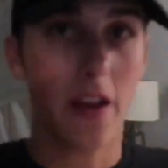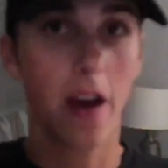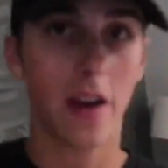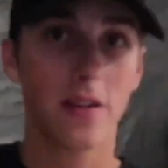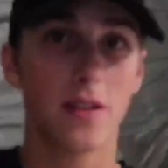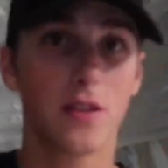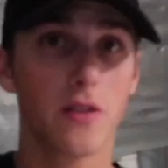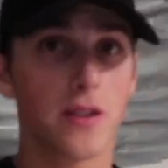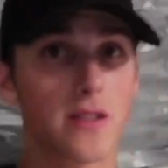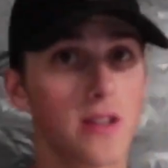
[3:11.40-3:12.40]
guys, as you
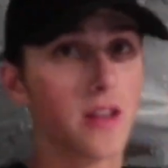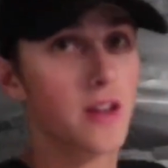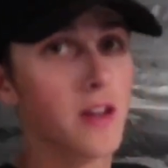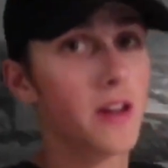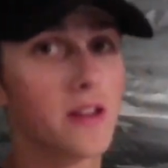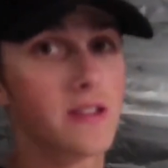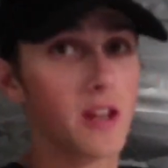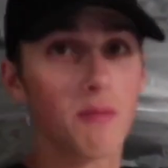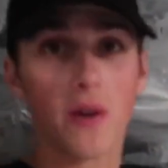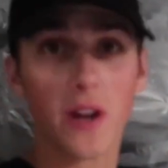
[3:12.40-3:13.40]
can see, it's
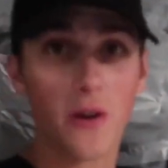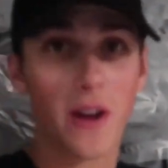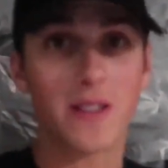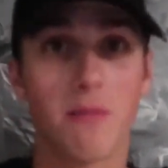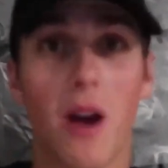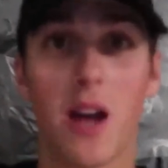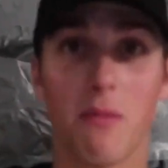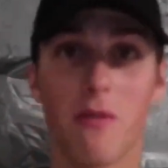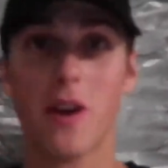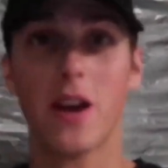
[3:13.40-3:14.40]
getting pretty crazy behind
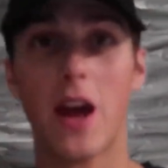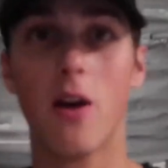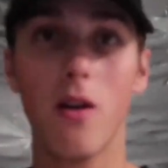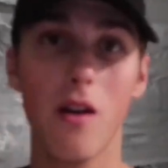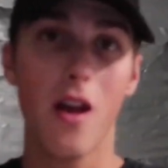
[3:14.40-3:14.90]
me right now.